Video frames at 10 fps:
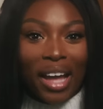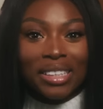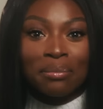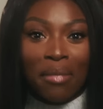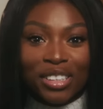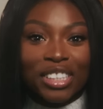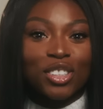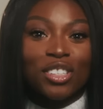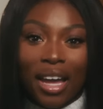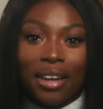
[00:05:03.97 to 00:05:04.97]
as much as
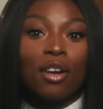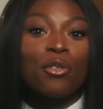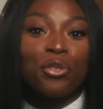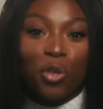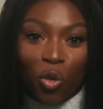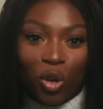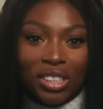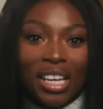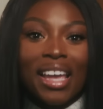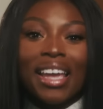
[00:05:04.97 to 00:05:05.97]
you can
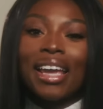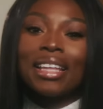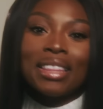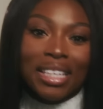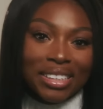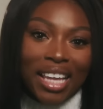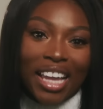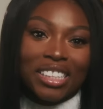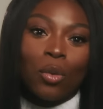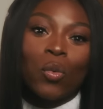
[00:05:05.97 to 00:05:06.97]
afford. In this
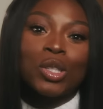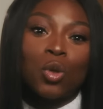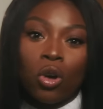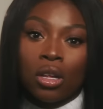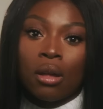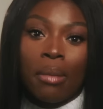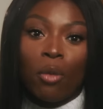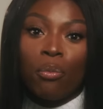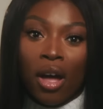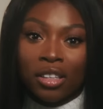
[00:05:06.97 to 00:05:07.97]
case, we're talking
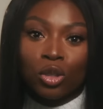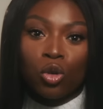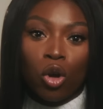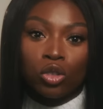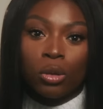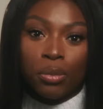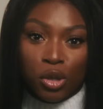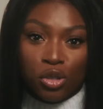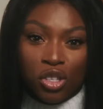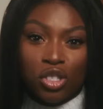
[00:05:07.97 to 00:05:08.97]
about personal
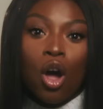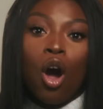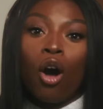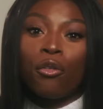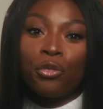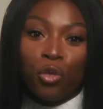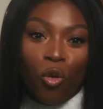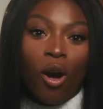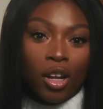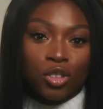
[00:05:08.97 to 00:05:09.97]
contributions of
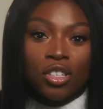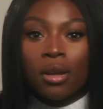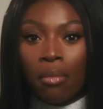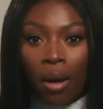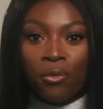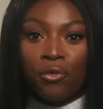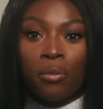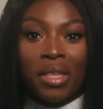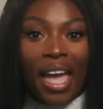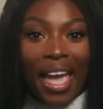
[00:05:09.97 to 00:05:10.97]
400 a month
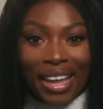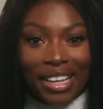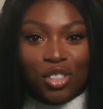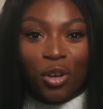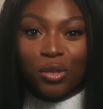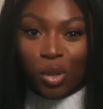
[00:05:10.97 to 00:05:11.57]
from the age of